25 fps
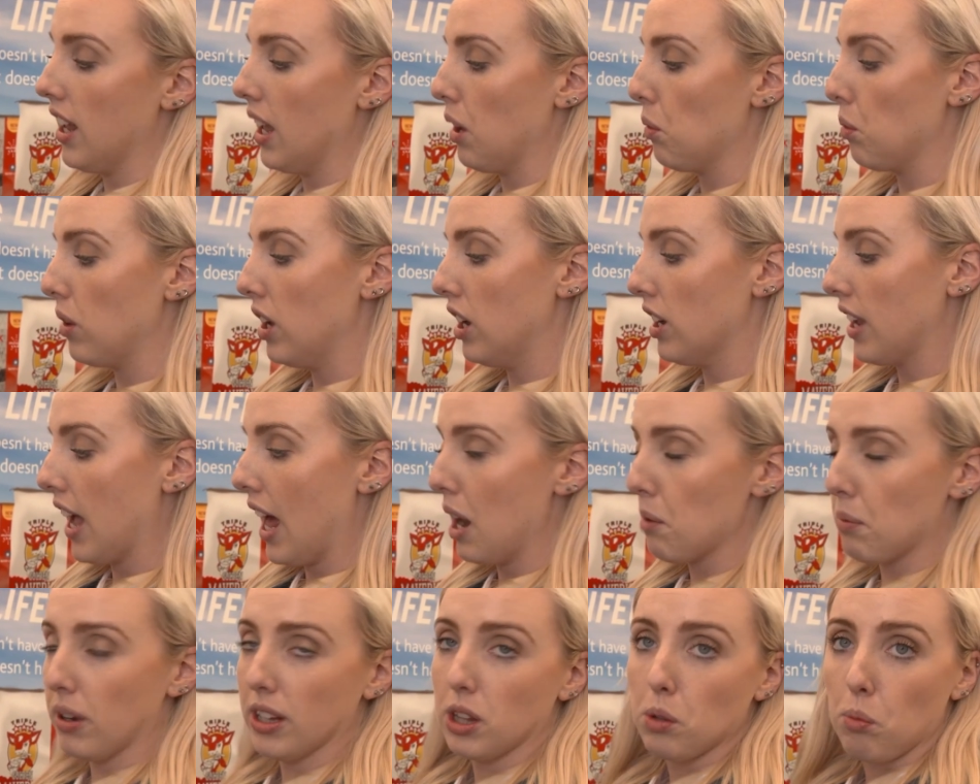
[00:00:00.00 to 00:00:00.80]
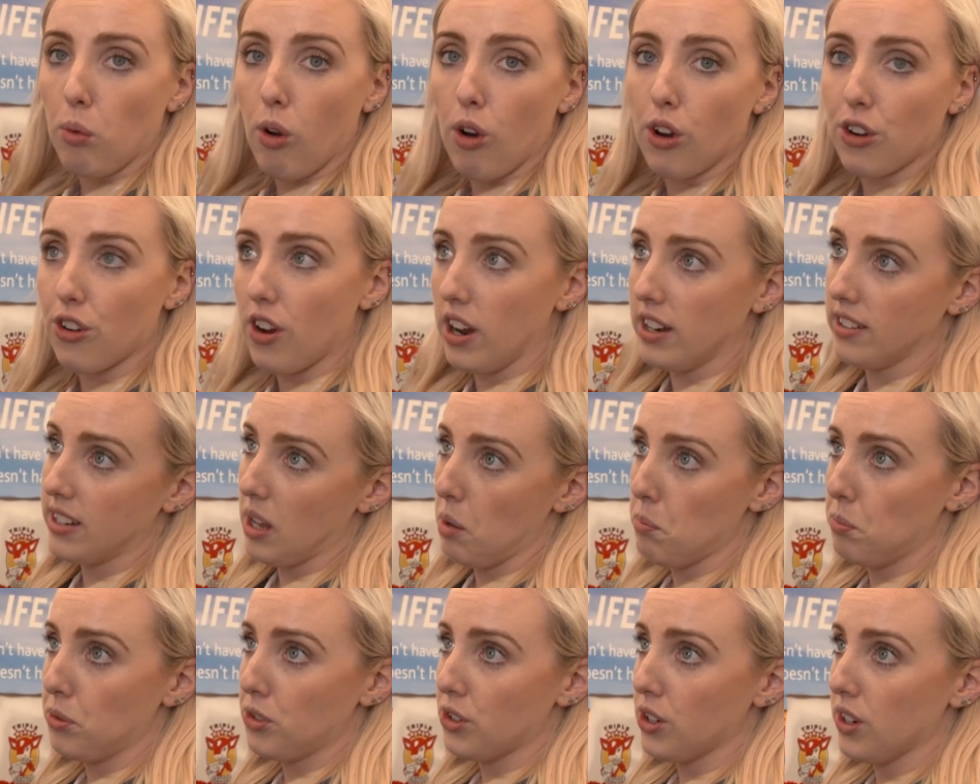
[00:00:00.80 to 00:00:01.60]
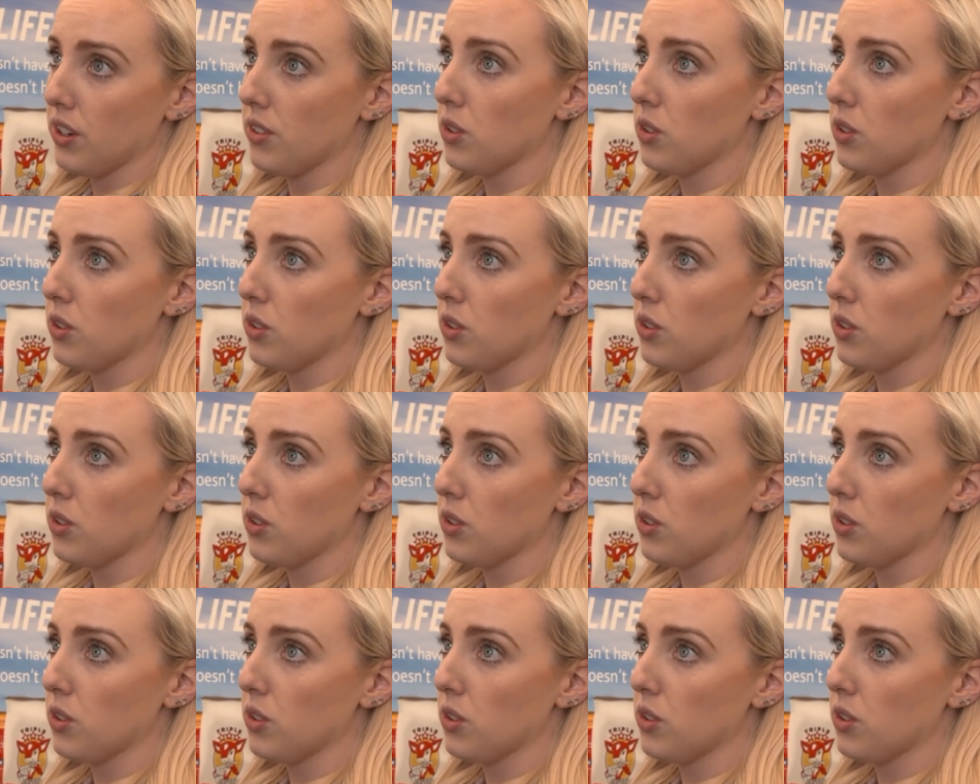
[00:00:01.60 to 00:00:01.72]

It will calibrate the water and temperature,